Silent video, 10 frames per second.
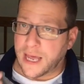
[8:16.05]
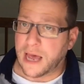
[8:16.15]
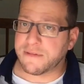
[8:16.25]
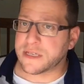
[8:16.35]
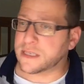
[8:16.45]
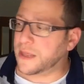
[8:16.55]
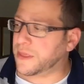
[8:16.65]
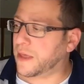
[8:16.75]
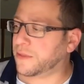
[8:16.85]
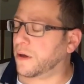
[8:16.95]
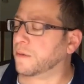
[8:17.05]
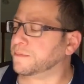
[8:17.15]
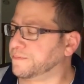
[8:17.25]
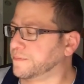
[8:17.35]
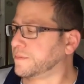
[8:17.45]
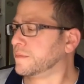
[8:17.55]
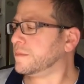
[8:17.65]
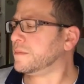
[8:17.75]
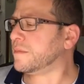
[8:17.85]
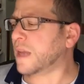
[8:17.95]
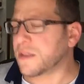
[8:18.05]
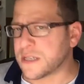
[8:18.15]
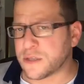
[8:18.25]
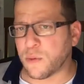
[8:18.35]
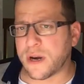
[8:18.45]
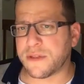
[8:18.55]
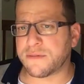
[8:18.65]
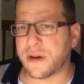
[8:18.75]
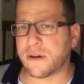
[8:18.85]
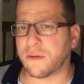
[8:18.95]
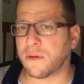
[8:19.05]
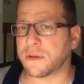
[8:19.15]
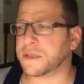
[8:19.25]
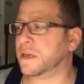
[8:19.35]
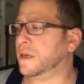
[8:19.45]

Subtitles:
Having said that, though, this 23-year-old